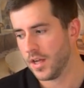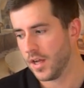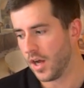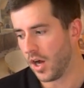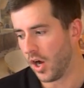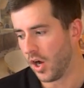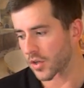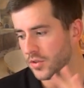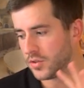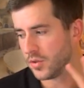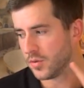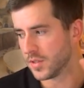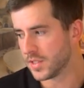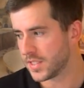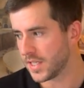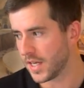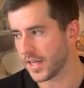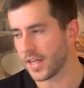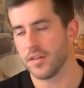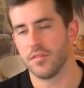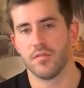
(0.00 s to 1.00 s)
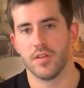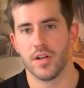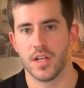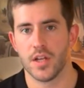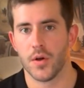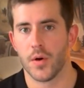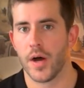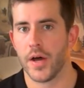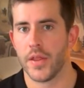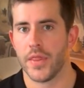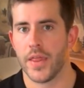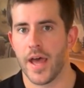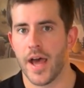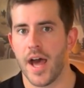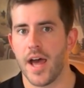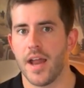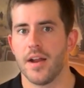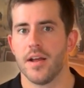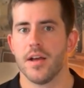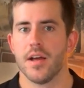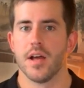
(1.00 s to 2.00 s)
I'll do a second video on
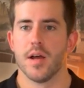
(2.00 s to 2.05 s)
that,